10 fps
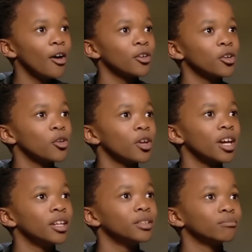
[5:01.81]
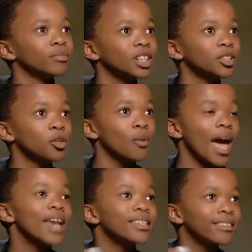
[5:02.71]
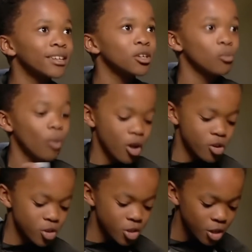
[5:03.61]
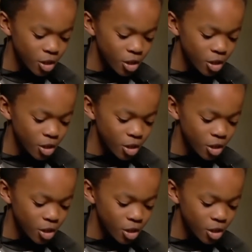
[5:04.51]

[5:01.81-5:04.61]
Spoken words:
You can do anything you want